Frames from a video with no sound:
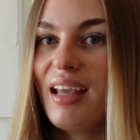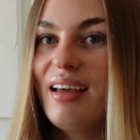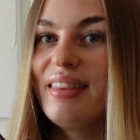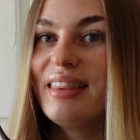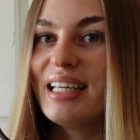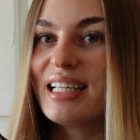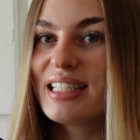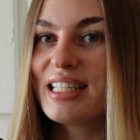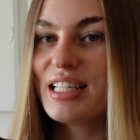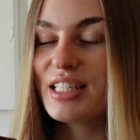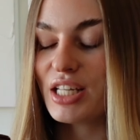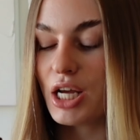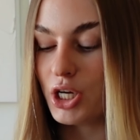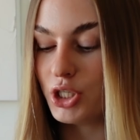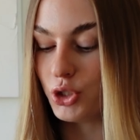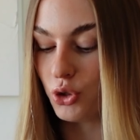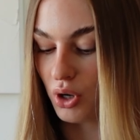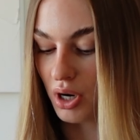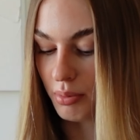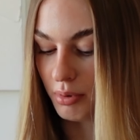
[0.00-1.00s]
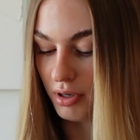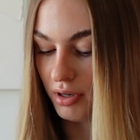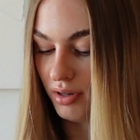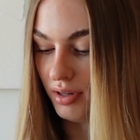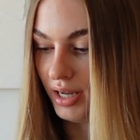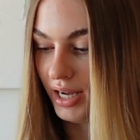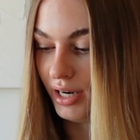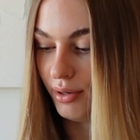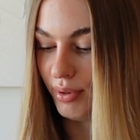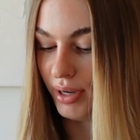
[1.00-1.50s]
this is adorable.
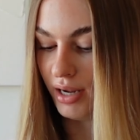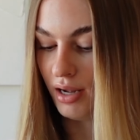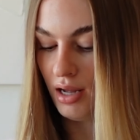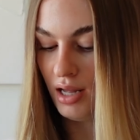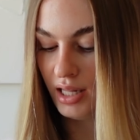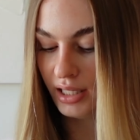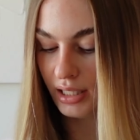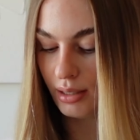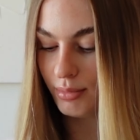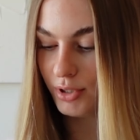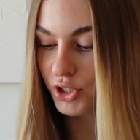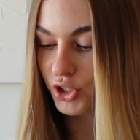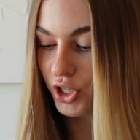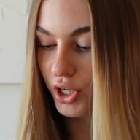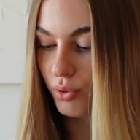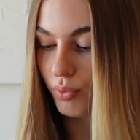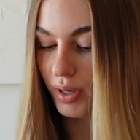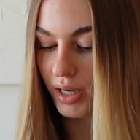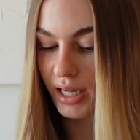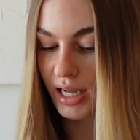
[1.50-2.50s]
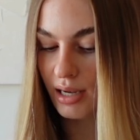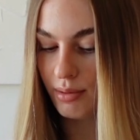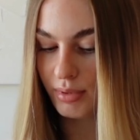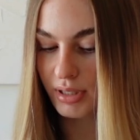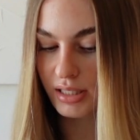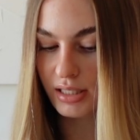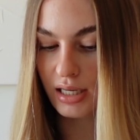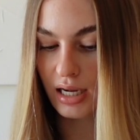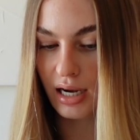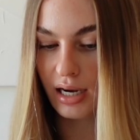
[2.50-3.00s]
Anyway, let me show you what came
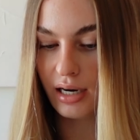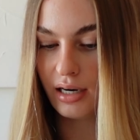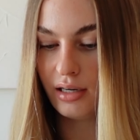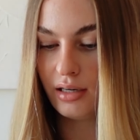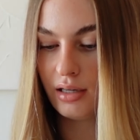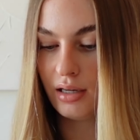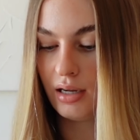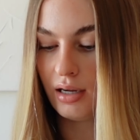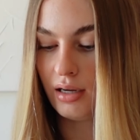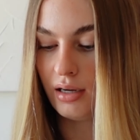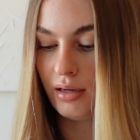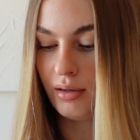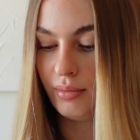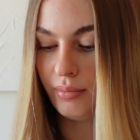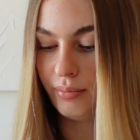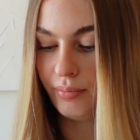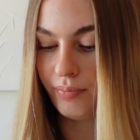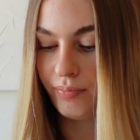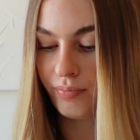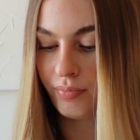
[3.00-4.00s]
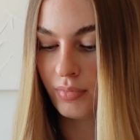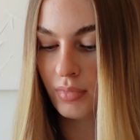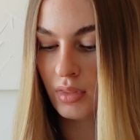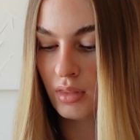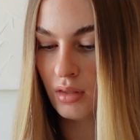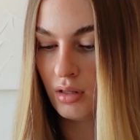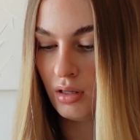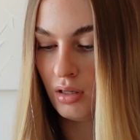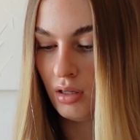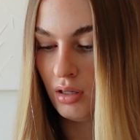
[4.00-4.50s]
inside.
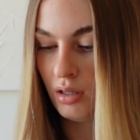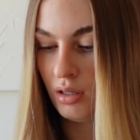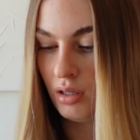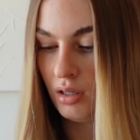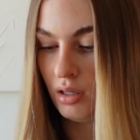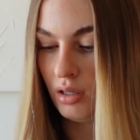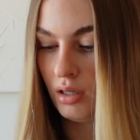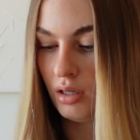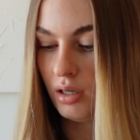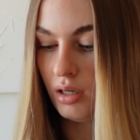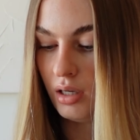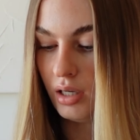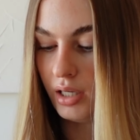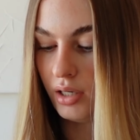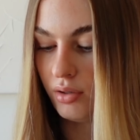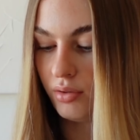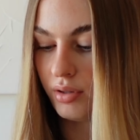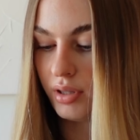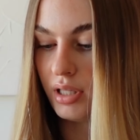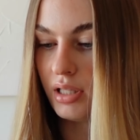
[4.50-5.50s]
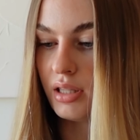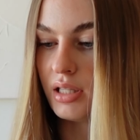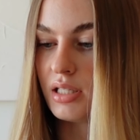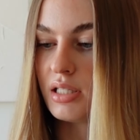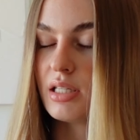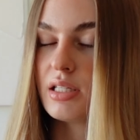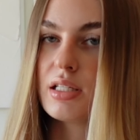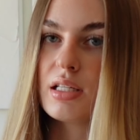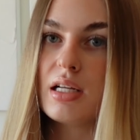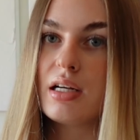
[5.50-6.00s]
I don't think this
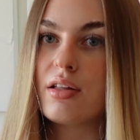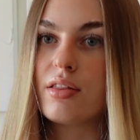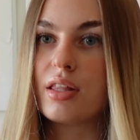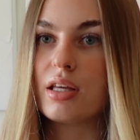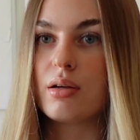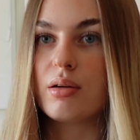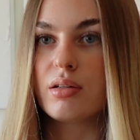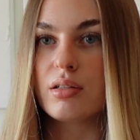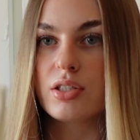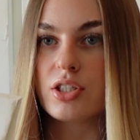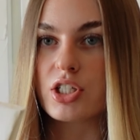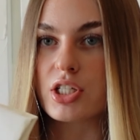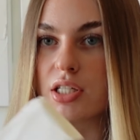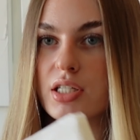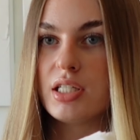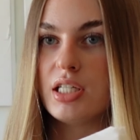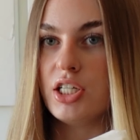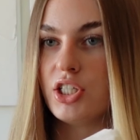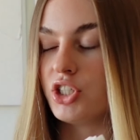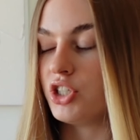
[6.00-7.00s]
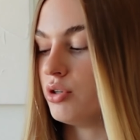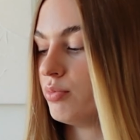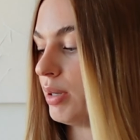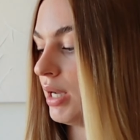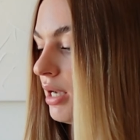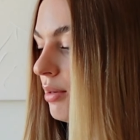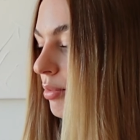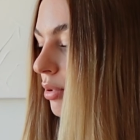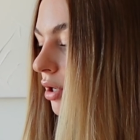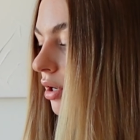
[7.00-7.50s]
is anything, just tissue
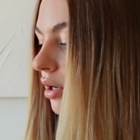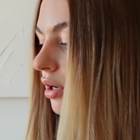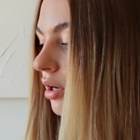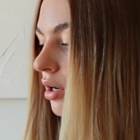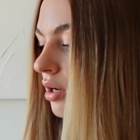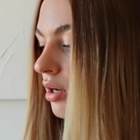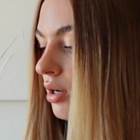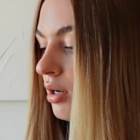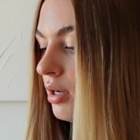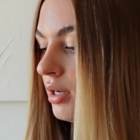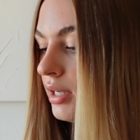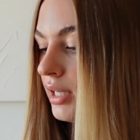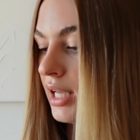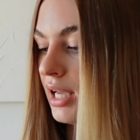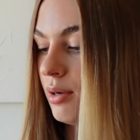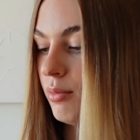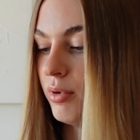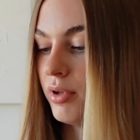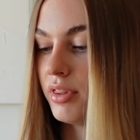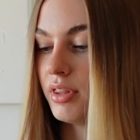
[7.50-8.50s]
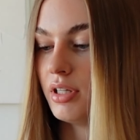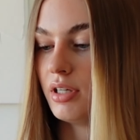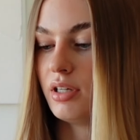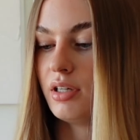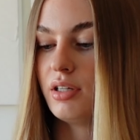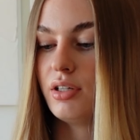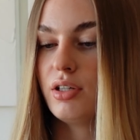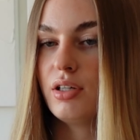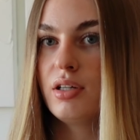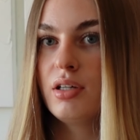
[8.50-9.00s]
paper. Came with
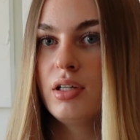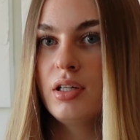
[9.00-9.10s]
the